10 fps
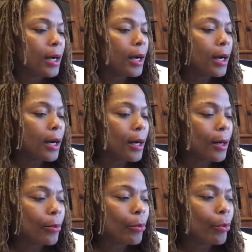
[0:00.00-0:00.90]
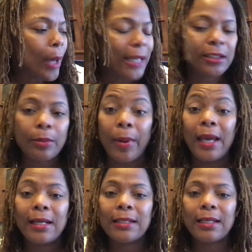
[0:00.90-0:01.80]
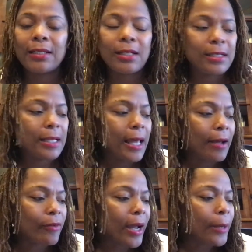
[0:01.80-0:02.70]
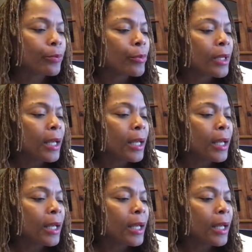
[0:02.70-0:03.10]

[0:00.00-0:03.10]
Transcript: actually paying attention to that, right?